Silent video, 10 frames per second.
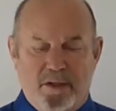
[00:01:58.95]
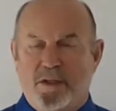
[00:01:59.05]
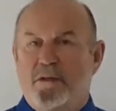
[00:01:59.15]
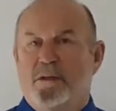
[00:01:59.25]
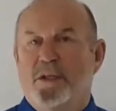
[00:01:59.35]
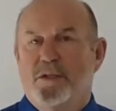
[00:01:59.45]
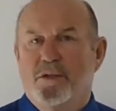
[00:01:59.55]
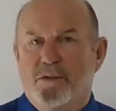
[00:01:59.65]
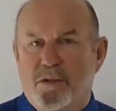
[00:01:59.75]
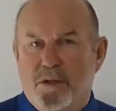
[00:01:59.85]
distal
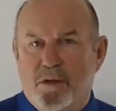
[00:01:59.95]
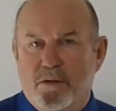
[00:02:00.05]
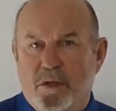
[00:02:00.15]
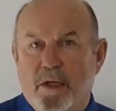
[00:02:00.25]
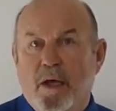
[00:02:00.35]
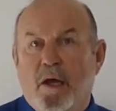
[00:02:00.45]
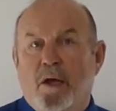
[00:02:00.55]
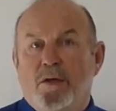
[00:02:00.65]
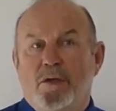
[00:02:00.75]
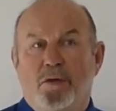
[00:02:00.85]
tissues essentially
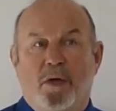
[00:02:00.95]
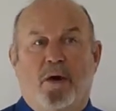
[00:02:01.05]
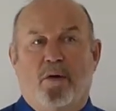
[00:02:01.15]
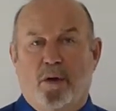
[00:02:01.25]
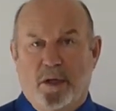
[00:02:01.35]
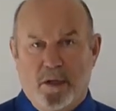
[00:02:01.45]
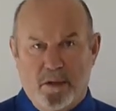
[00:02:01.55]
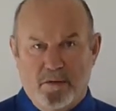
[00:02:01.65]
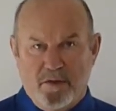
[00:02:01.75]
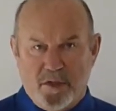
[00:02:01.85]
to not only
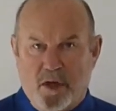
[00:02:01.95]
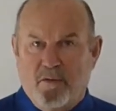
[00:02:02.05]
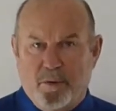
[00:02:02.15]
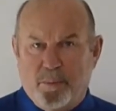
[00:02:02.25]
solve the